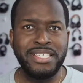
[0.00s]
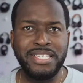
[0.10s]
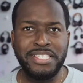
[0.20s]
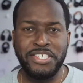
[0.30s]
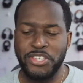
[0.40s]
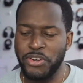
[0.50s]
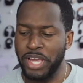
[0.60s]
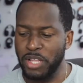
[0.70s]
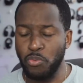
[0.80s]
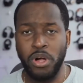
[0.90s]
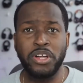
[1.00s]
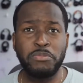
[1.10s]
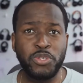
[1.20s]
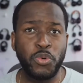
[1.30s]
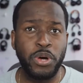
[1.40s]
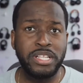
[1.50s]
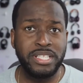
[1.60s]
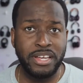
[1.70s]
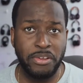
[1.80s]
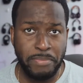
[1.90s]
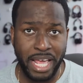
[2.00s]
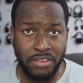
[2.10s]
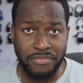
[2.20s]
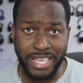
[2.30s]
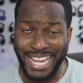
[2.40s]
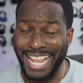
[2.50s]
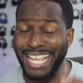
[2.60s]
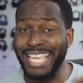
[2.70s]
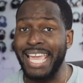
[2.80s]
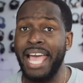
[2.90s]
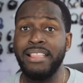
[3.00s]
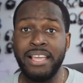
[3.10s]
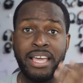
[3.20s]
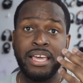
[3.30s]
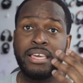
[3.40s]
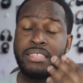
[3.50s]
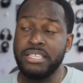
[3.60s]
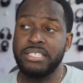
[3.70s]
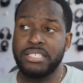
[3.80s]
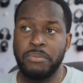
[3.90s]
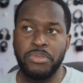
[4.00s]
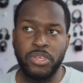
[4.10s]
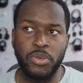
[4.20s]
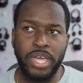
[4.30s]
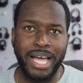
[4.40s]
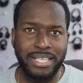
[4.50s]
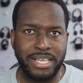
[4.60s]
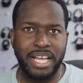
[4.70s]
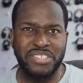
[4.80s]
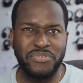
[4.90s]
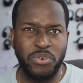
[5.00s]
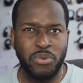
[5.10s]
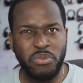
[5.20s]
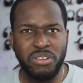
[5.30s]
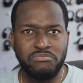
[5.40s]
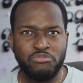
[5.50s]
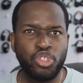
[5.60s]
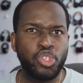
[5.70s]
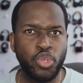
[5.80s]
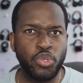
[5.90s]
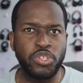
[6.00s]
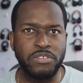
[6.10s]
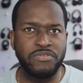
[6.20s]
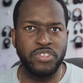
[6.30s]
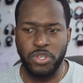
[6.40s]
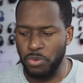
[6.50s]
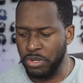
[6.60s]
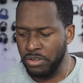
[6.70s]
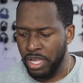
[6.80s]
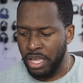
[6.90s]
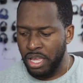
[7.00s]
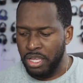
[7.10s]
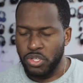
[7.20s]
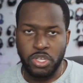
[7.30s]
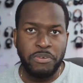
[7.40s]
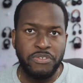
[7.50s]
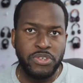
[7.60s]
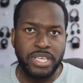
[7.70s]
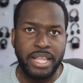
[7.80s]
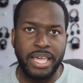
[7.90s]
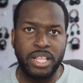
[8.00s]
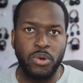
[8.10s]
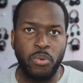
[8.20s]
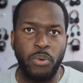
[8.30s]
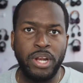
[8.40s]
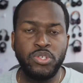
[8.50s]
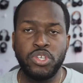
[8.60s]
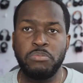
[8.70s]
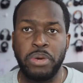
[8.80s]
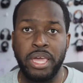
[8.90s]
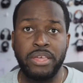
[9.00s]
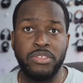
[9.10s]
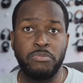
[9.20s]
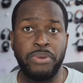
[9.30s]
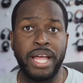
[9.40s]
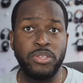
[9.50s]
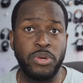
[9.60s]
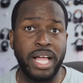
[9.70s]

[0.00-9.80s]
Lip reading: E here and welcome to another battle vid. And again, this is something you guys asked for, well, sort of, so you will. So some of you said, hey look, why don't you compare the brand new